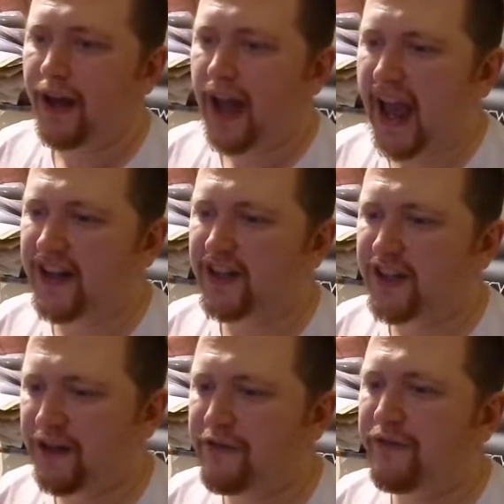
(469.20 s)
and
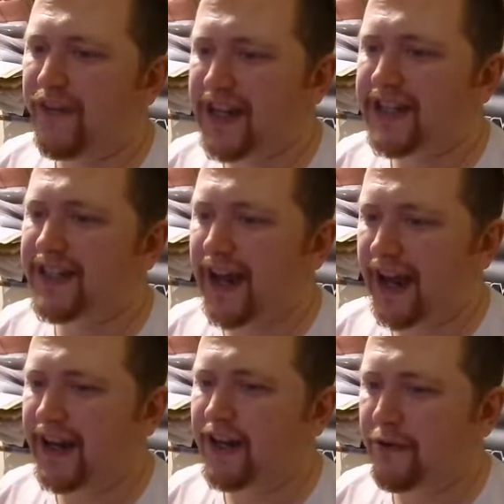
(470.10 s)
to this
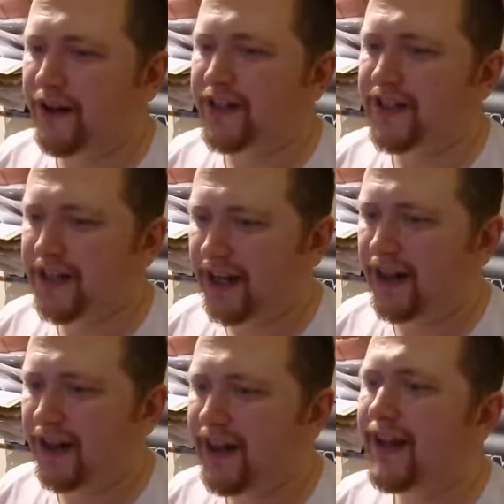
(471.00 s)
day you are
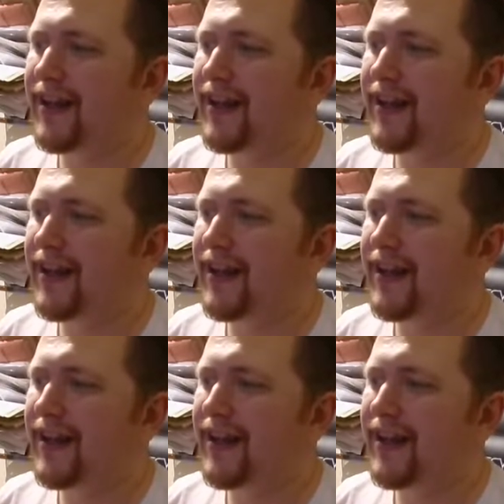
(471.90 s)
still